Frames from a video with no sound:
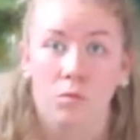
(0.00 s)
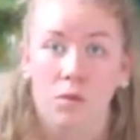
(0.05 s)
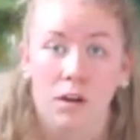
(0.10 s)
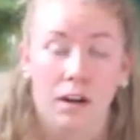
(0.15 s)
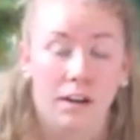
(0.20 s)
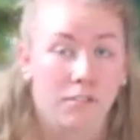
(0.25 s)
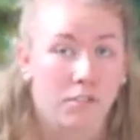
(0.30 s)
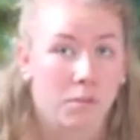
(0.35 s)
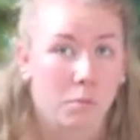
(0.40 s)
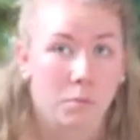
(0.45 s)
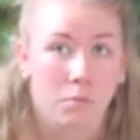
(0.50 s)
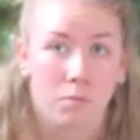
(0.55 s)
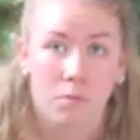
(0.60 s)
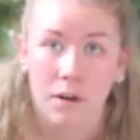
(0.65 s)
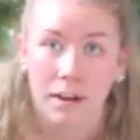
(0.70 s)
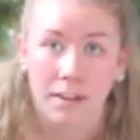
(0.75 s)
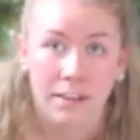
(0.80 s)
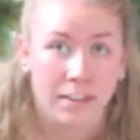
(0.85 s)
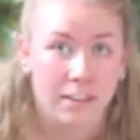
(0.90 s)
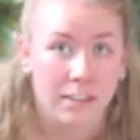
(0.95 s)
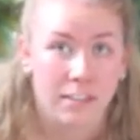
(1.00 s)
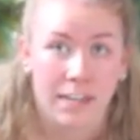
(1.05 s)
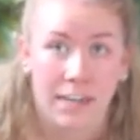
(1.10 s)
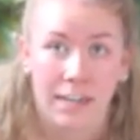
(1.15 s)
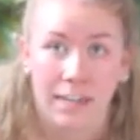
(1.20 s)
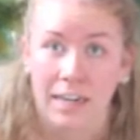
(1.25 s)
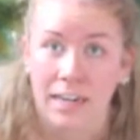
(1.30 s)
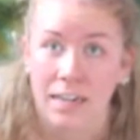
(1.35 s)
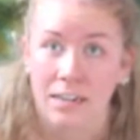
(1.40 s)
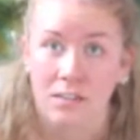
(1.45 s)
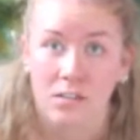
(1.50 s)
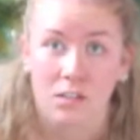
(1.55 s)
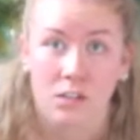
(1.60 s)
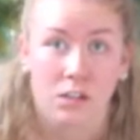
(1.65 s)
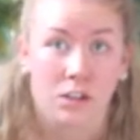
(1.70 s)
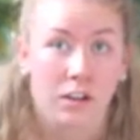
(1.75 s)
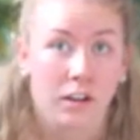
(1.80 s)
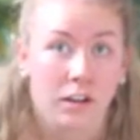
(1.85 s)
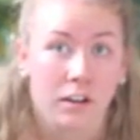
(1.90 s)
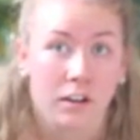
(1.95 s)
whatever breathing techniques
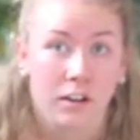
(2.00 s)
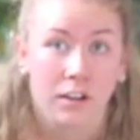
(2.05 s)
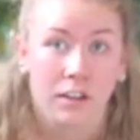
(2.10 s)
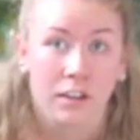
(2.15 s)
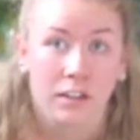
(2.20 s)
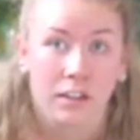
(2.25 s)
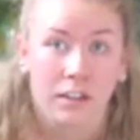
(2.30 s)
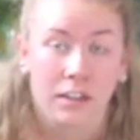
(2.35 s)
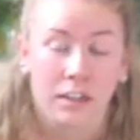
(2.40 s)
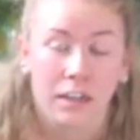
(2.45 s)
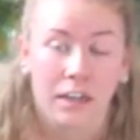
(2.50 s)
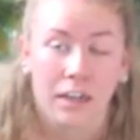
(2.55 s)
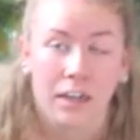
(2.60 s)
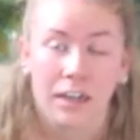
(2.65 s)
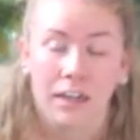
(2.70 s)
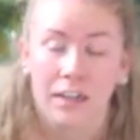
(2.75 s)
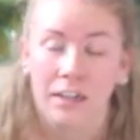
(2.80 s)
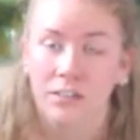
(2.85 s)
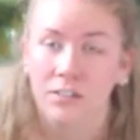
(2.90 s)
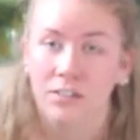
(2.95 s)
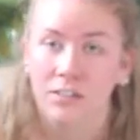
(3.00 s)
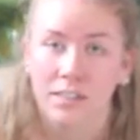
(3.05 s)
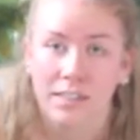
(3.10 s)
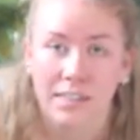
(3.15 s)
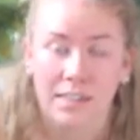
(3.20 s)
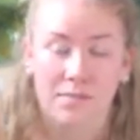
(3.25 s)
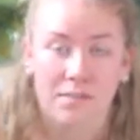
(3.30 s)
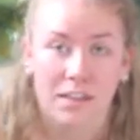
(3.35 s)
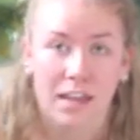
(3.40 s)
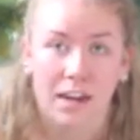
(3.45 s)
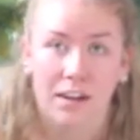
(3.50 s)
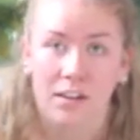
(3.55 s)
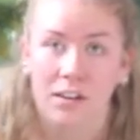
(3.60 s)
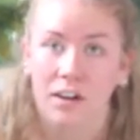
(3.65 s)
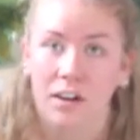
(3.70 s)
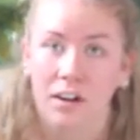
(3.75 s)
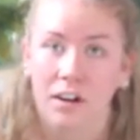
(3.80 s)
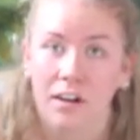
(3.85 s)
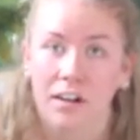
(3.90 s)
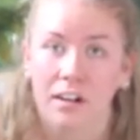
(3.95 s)
you know, just give that a
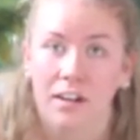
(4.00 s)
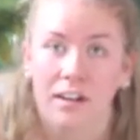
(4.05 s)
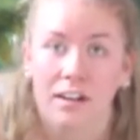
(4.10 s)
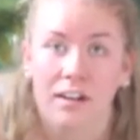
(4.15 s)
go.